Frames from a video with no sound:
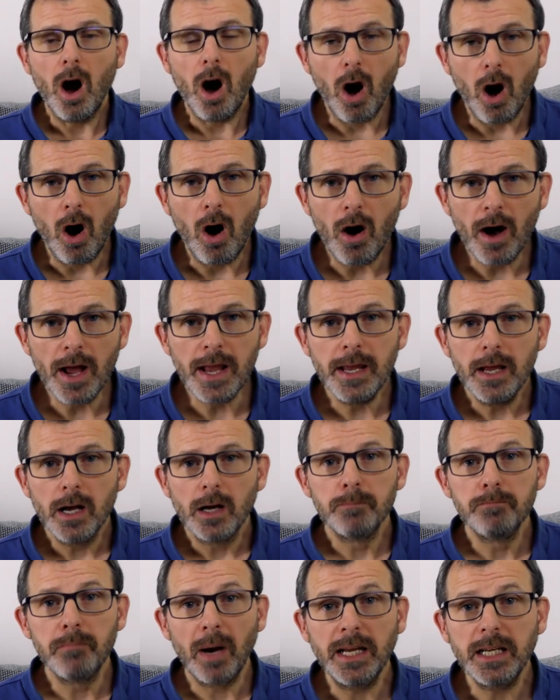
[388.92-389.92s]
I
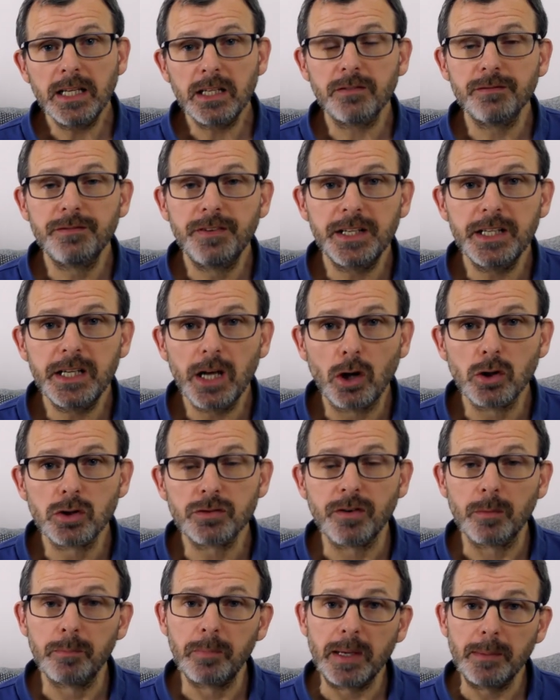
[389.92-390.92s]
make
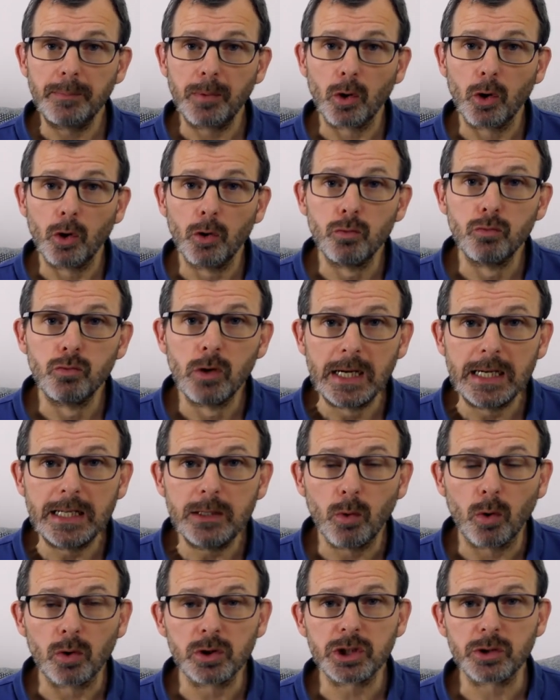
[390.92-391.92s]
videos for people who really
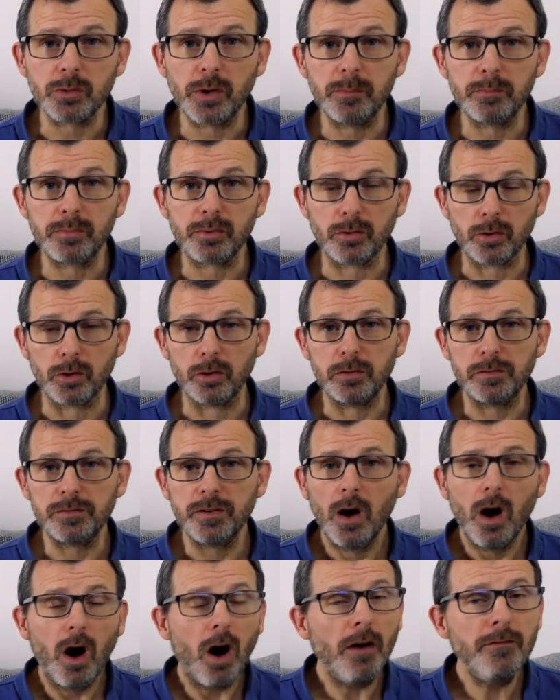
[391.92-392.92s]
want to
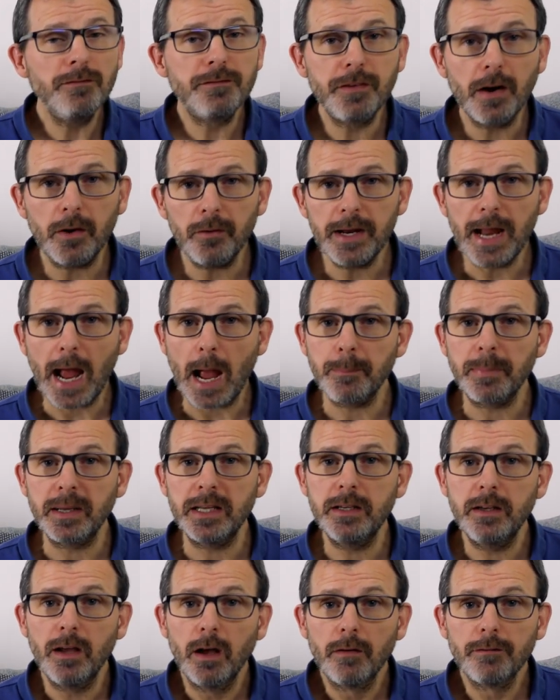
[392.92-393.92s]
improve. I'm very
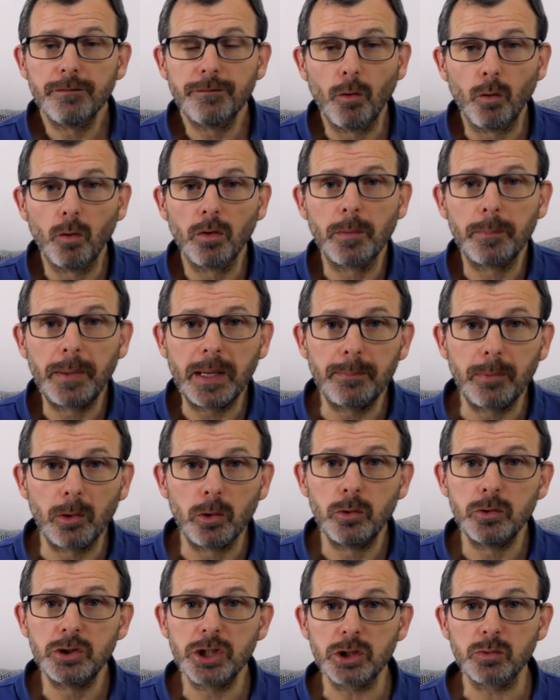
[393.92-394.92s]
happy for the people
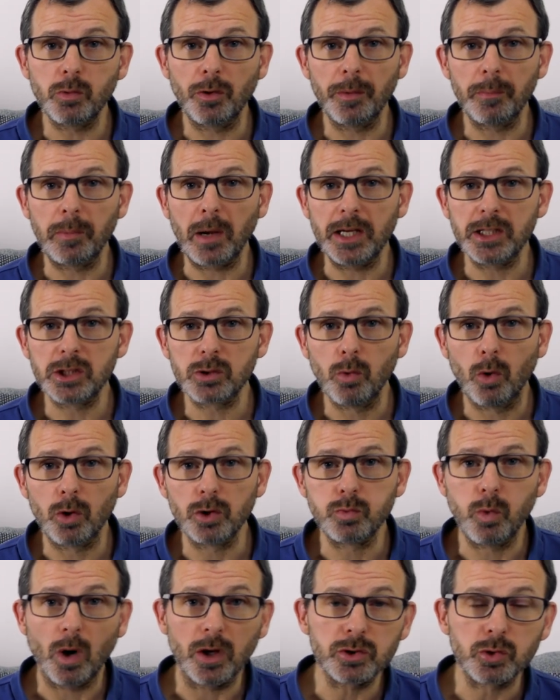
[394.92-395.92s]
who just want to play
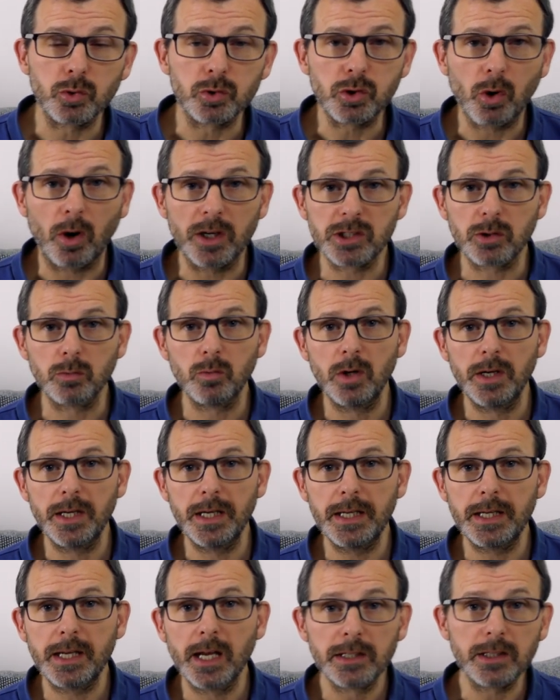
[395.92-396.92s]
squash once or twice a
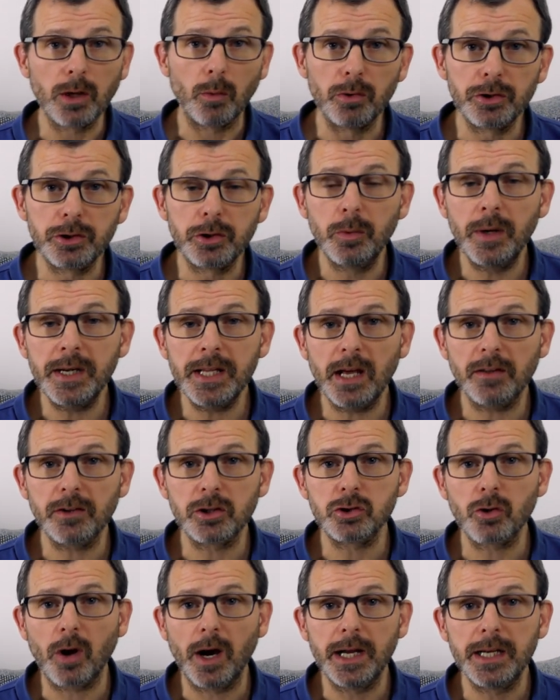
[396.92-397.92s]
week, don't want to do any other
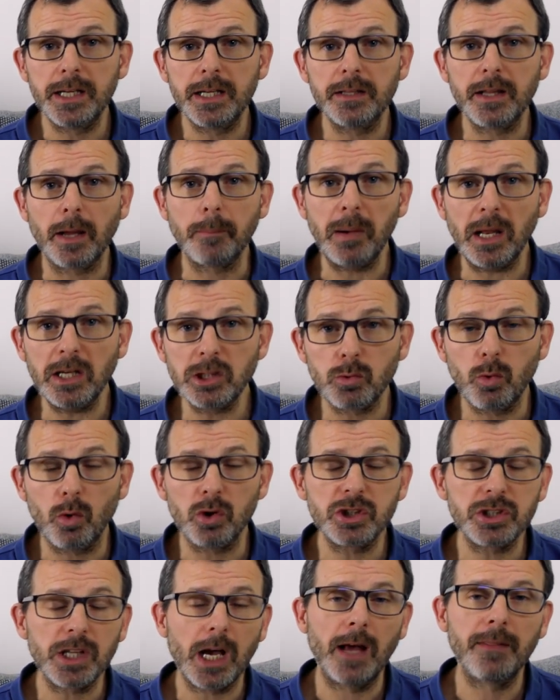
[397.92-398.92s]
training, they play
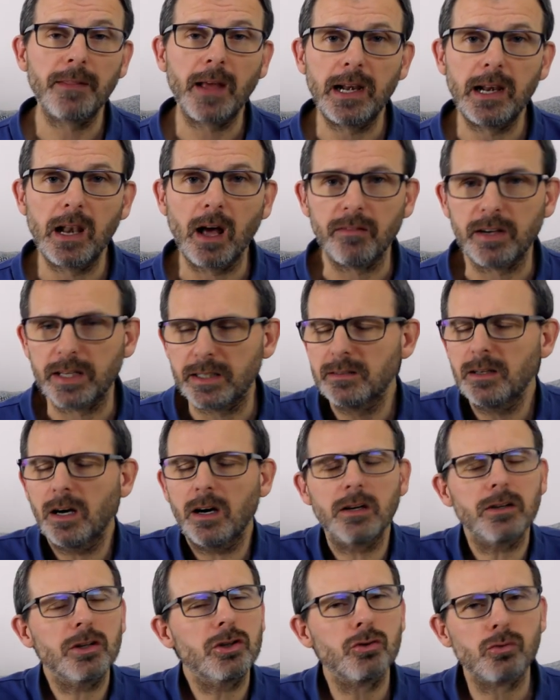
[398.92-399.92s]
squash and they love it.
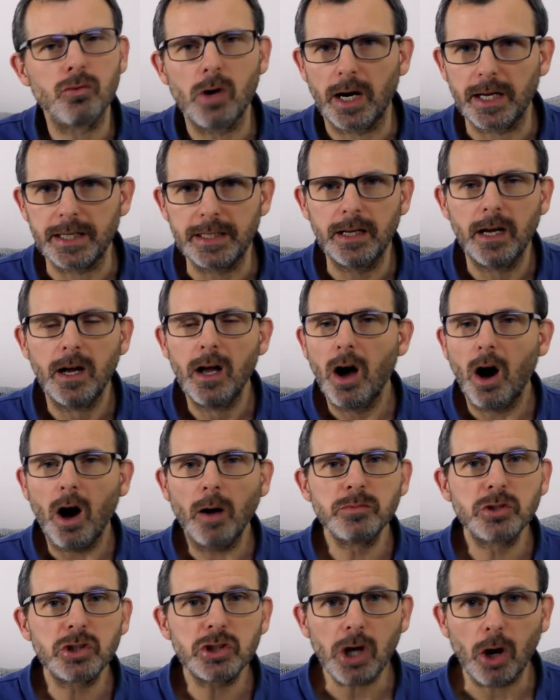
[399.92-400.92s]
Great.
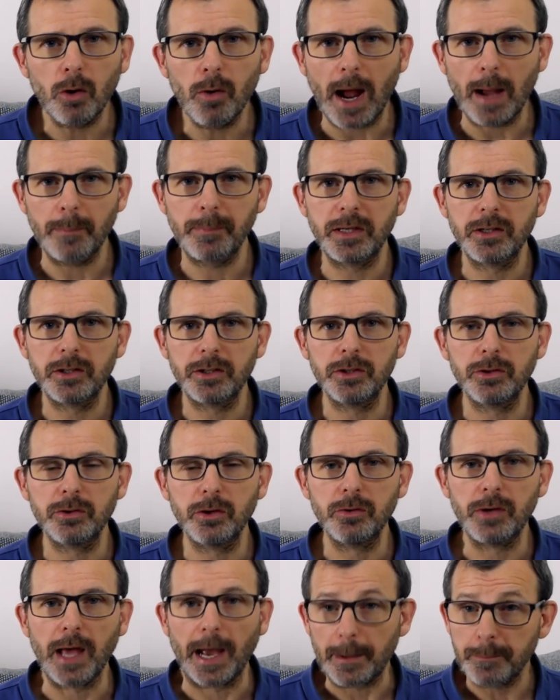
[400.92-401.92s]
I'm so happy that you
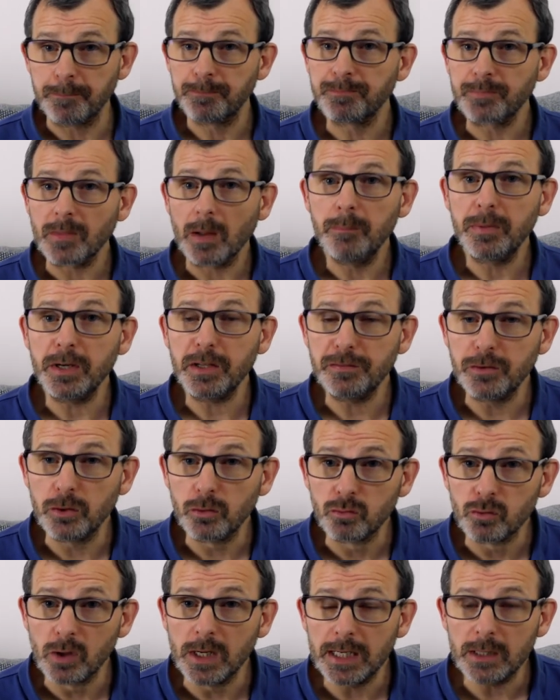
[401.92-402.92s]
do that. But if
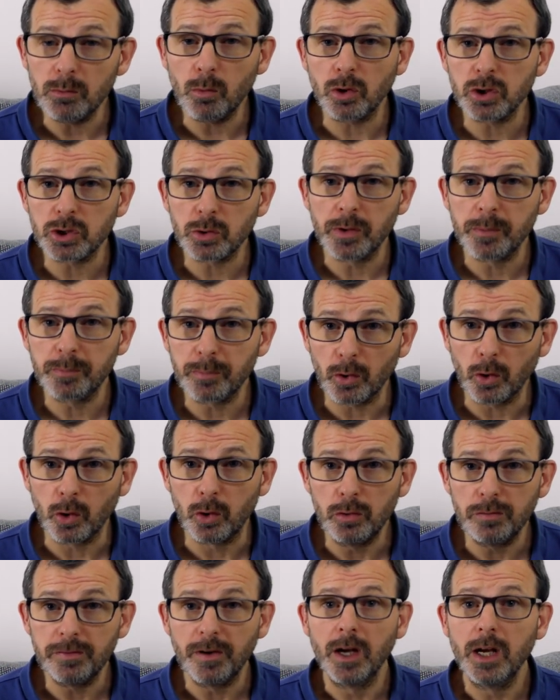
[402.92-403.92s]
you really want to
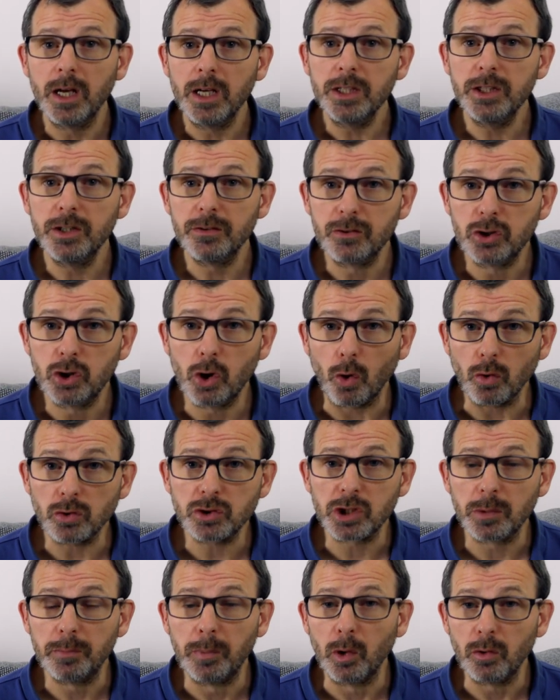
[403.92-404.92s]
improve, you've
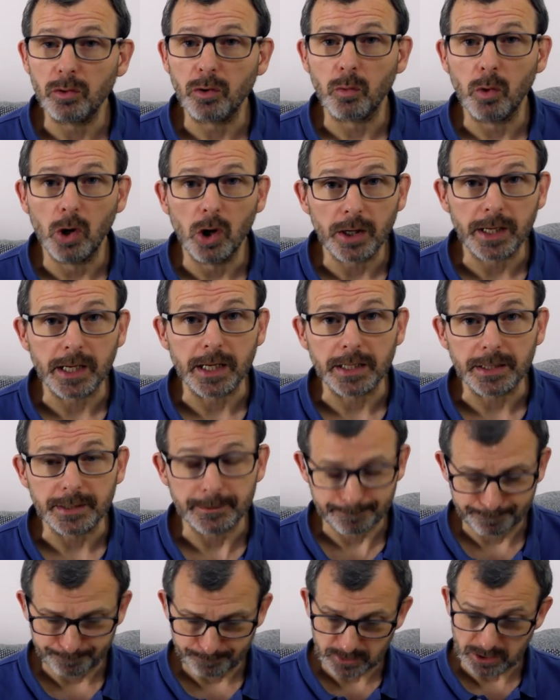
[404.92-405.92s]
got to put the work in.
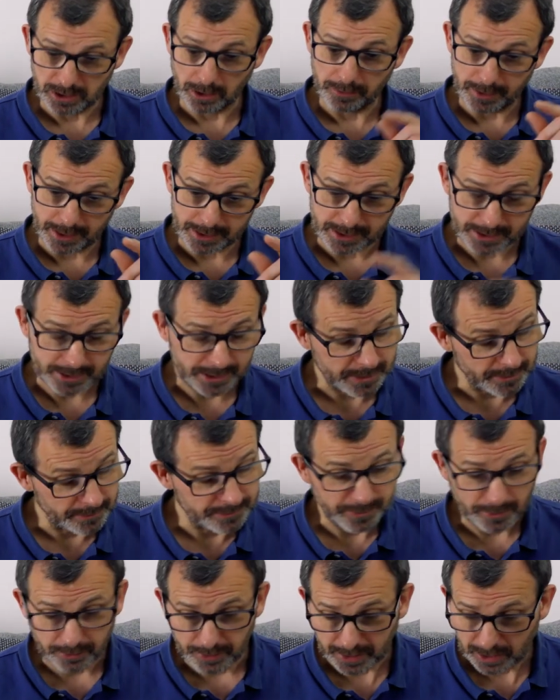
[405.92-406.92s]
So that's a
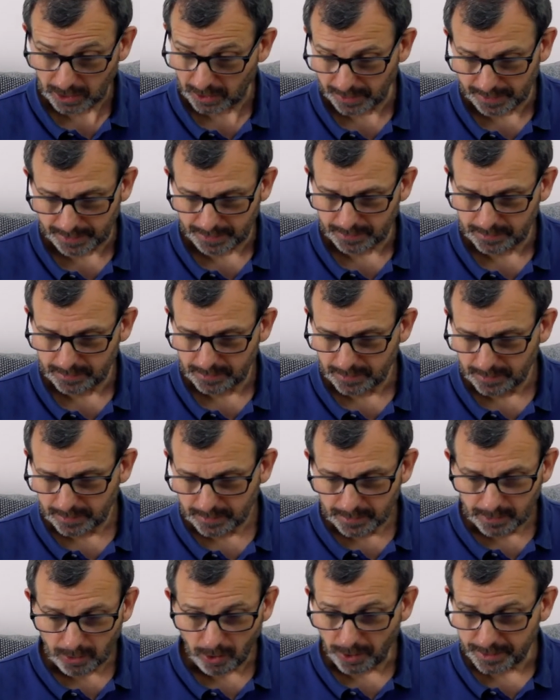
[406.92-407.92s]
very clear
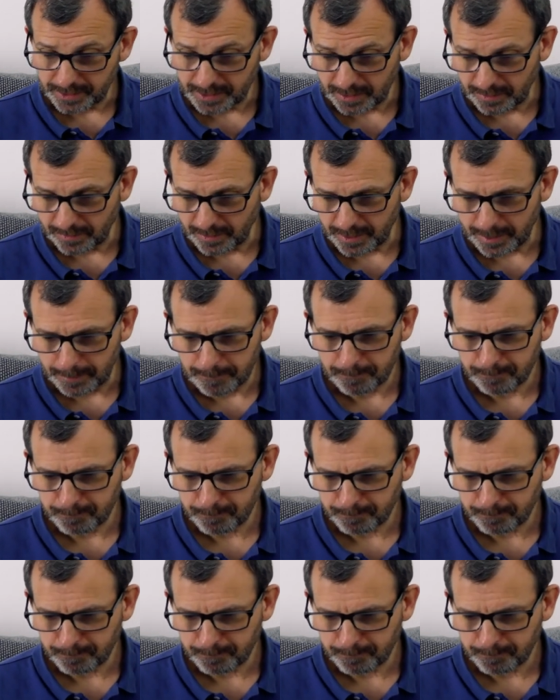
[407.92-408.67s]
idea there.